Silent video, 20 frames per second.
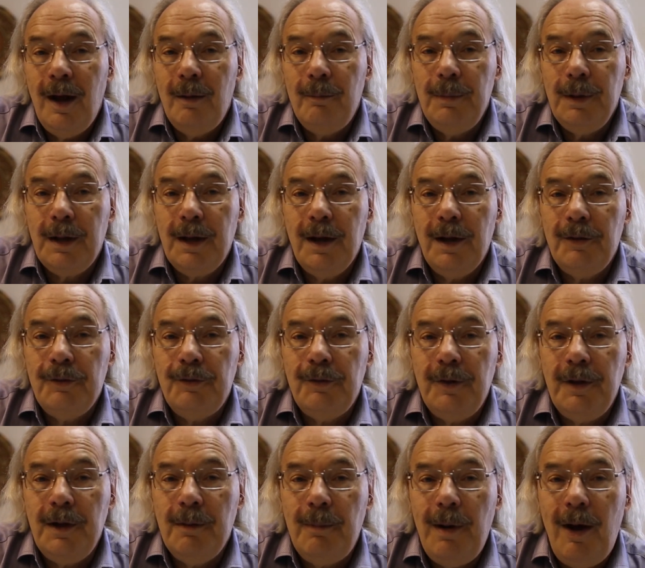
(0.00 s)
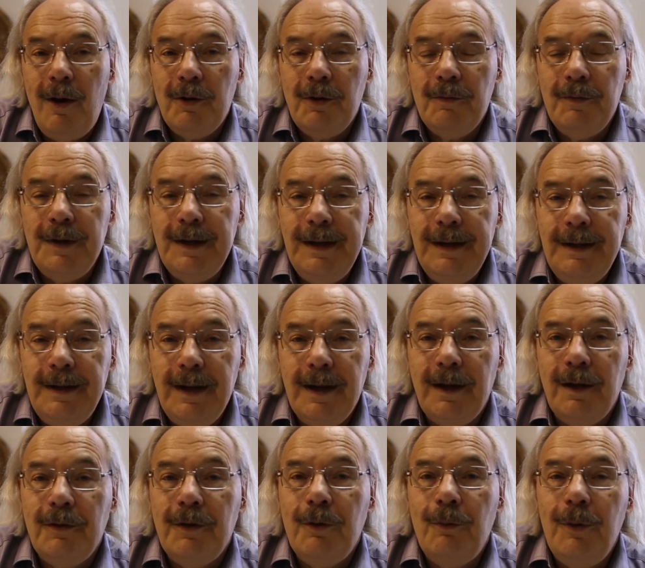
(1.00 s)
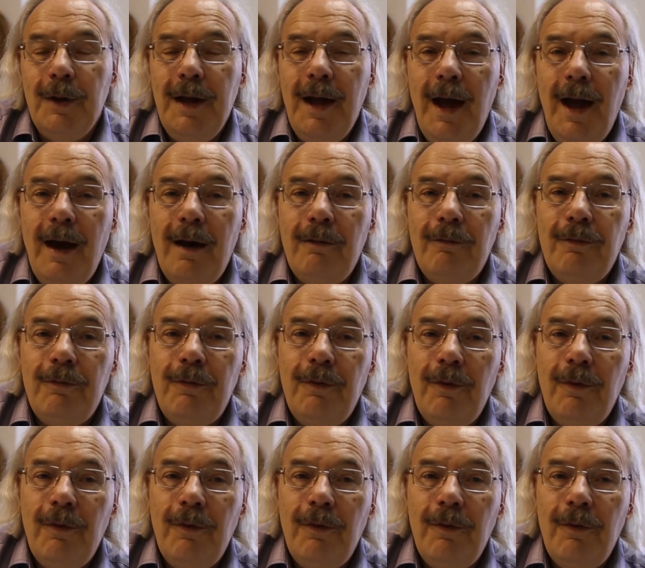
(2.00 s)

because the amount of detail that we have